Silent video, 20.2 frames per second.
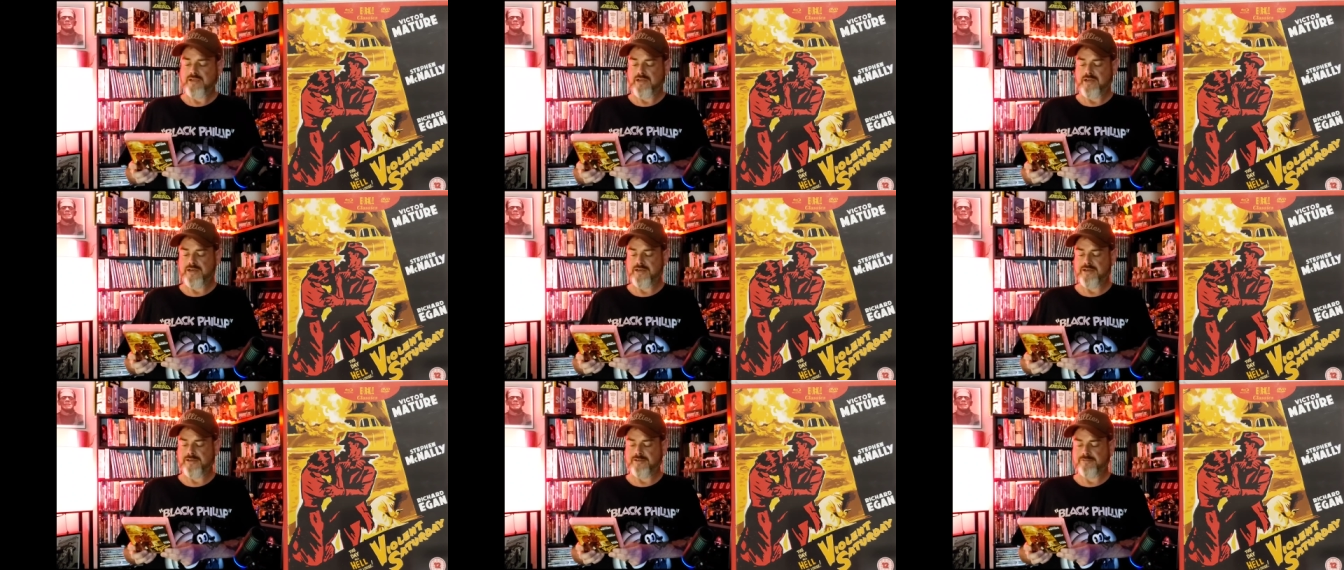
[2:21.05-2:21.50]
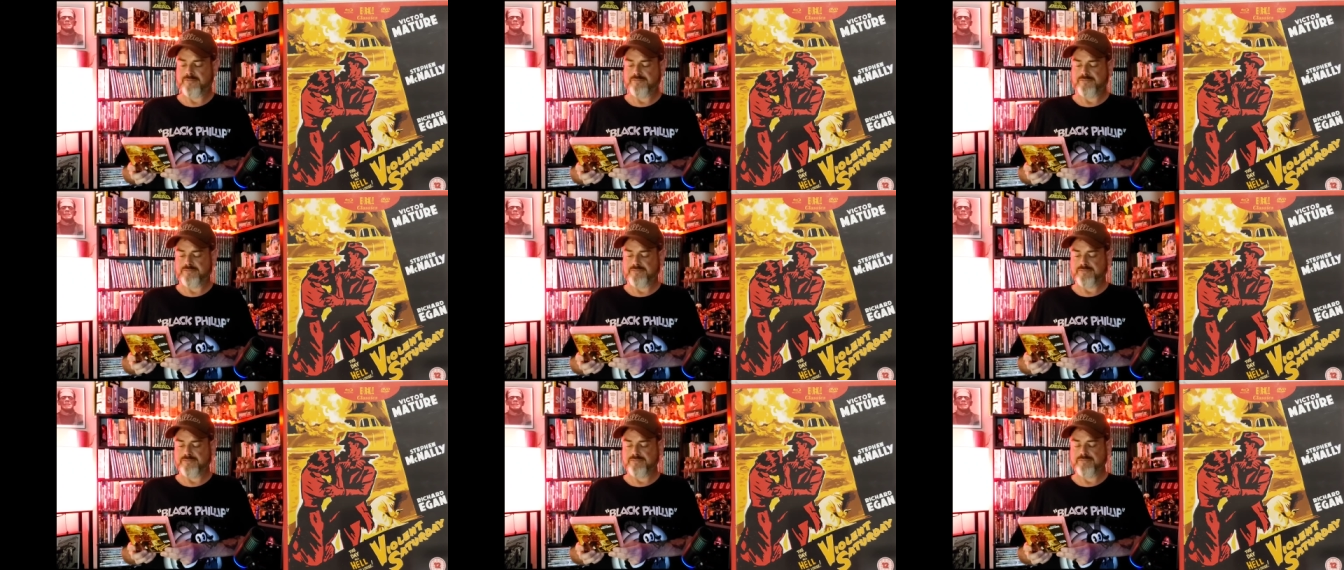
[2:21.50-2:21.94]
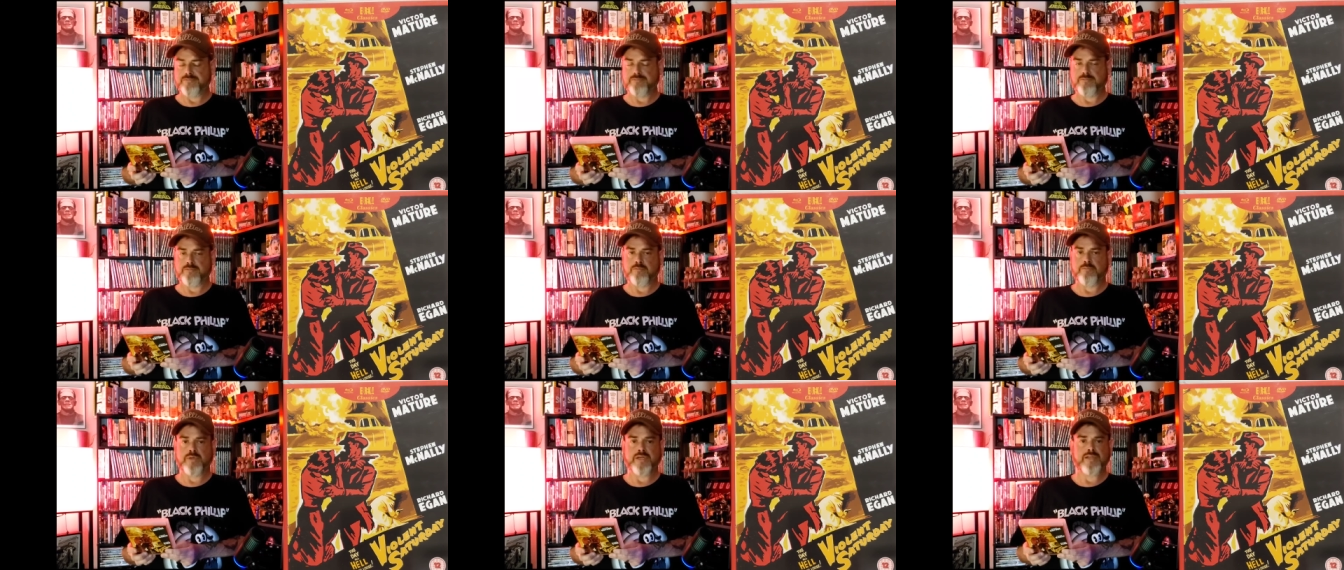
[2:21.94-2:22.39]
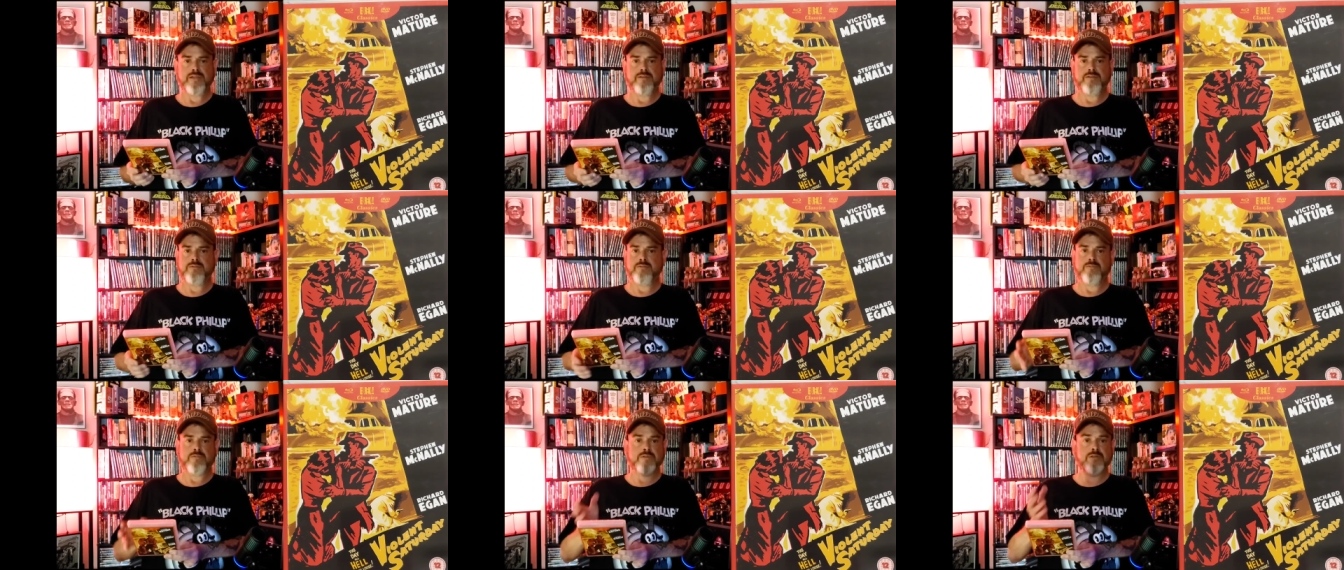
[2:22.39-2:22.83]
Uh, but
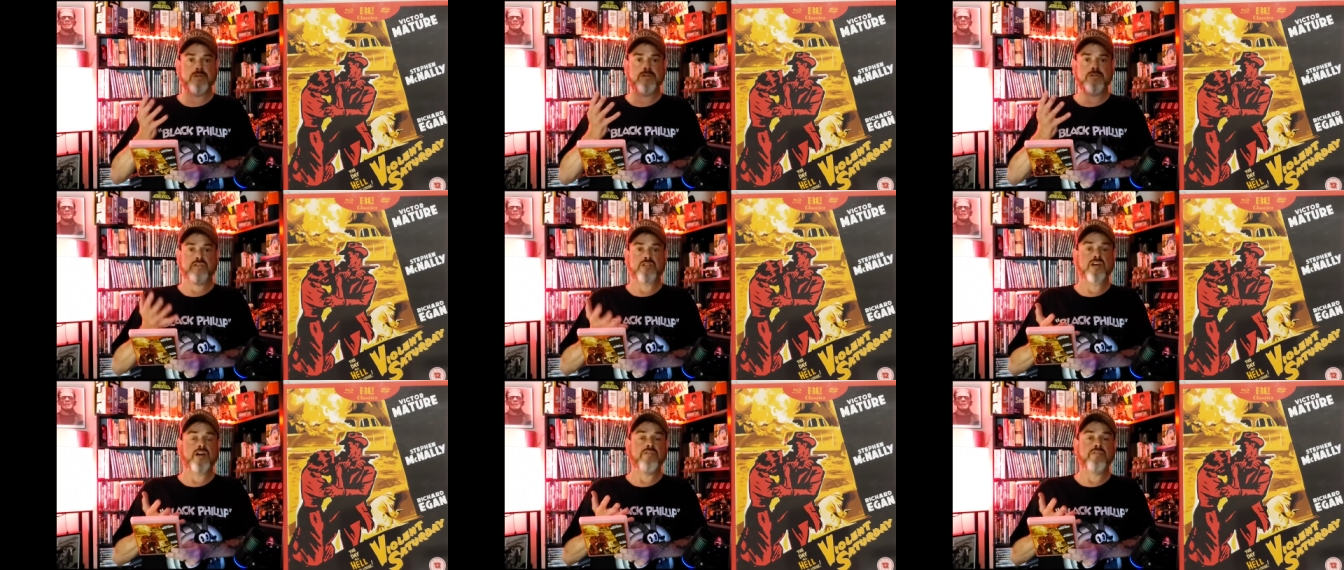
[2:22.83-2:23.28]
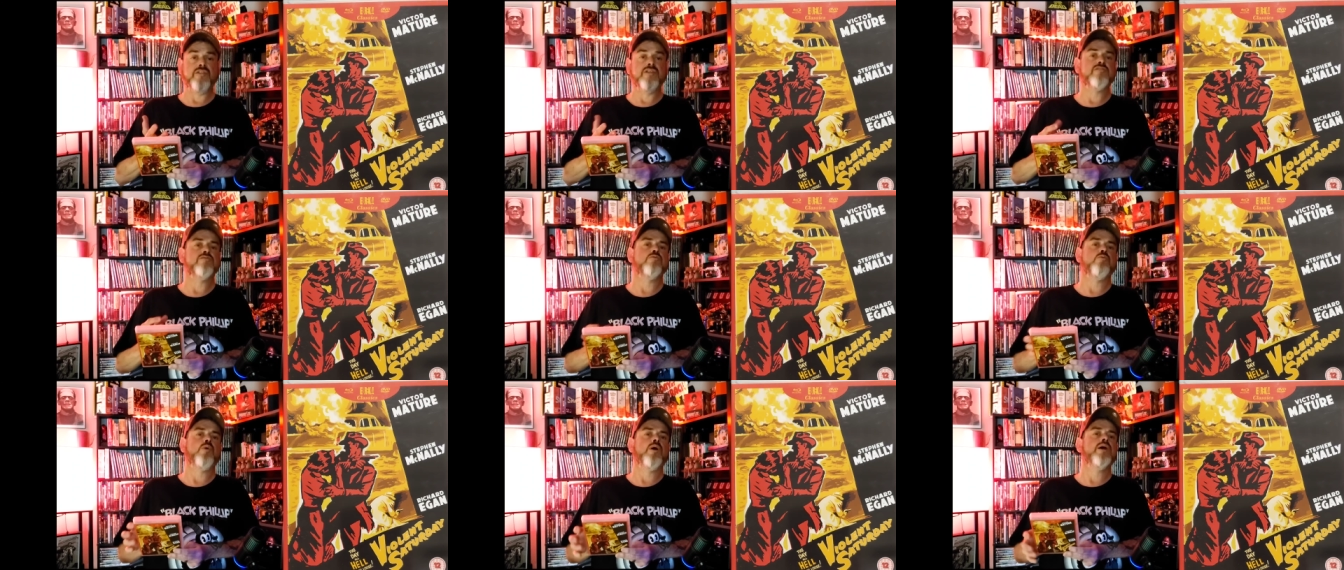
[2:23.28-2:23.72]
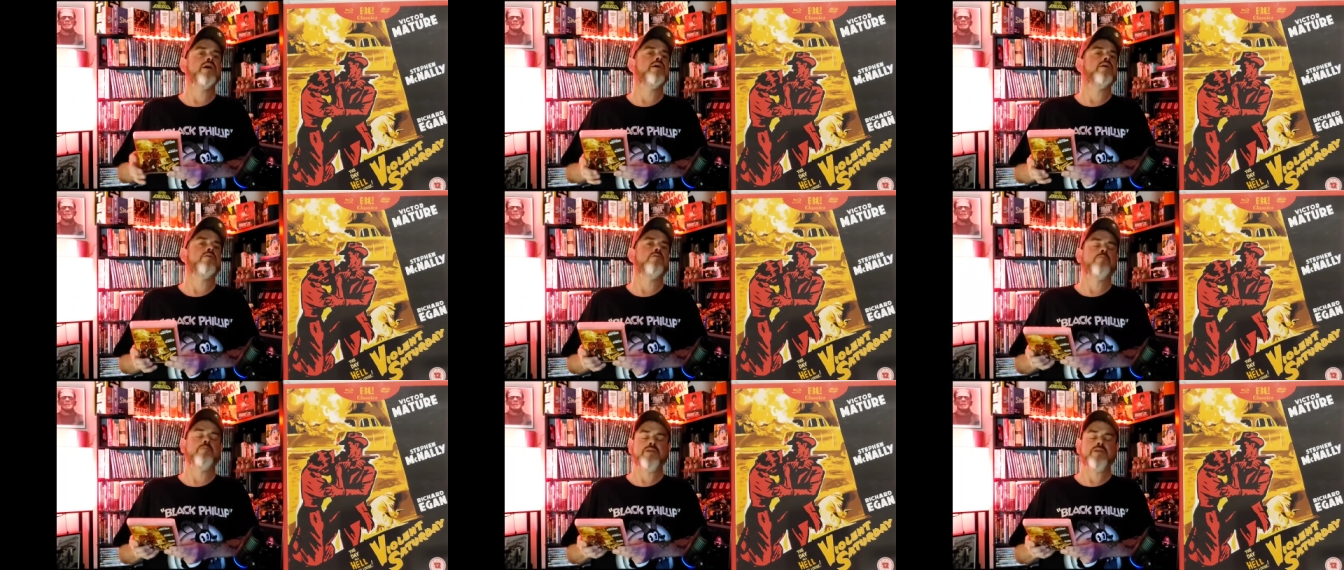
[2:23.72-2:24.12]
done this well.